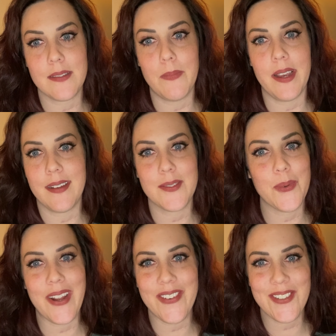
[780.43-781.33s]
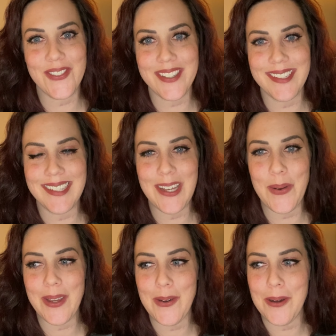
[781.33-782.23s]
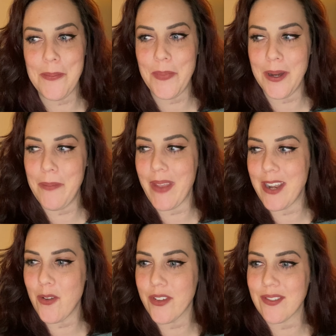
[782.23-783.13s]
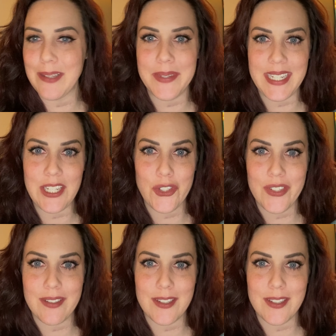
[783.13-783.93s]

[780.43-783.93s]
minus whatever is recently going on, but I know there's limitations